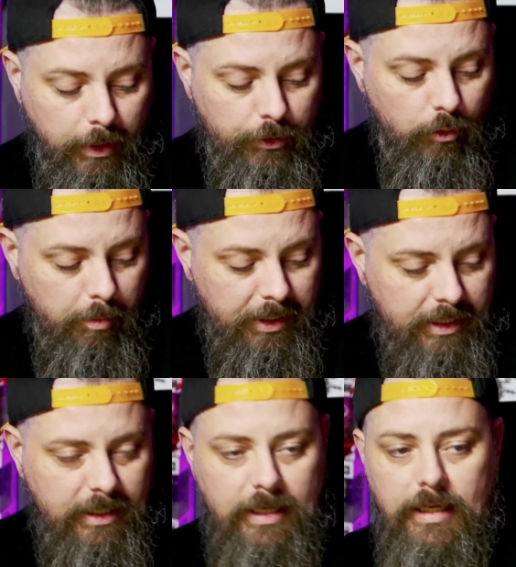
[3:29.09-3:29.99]

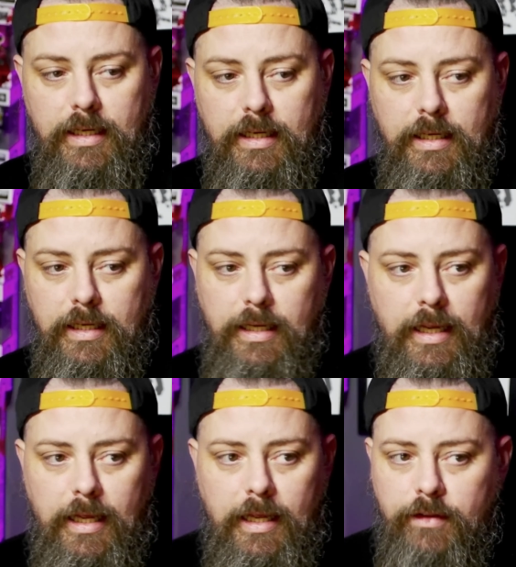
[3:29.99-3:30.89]
Nobody
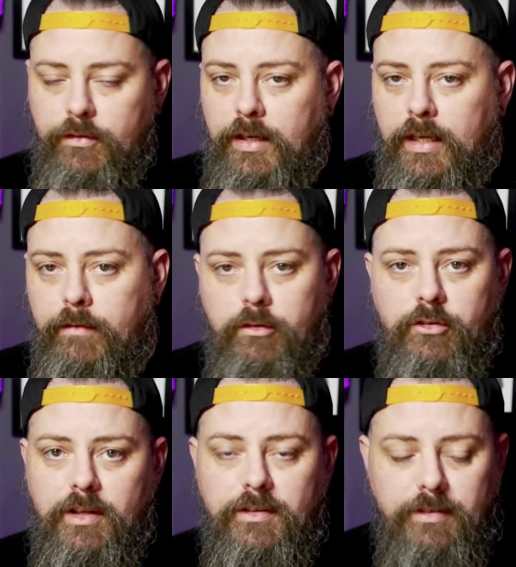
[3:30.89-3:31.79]
is going to give a
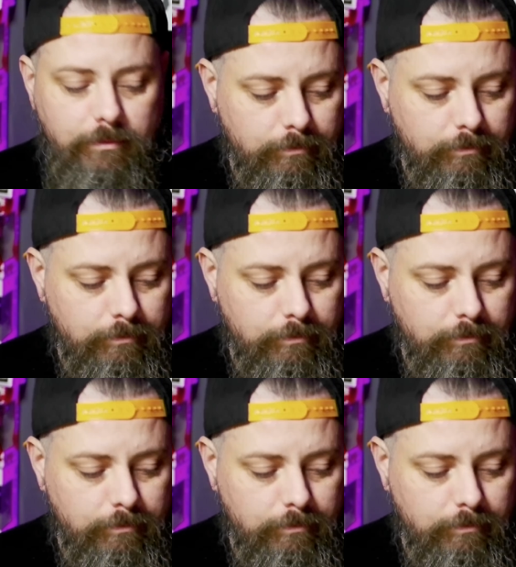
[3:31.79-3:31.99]
shit.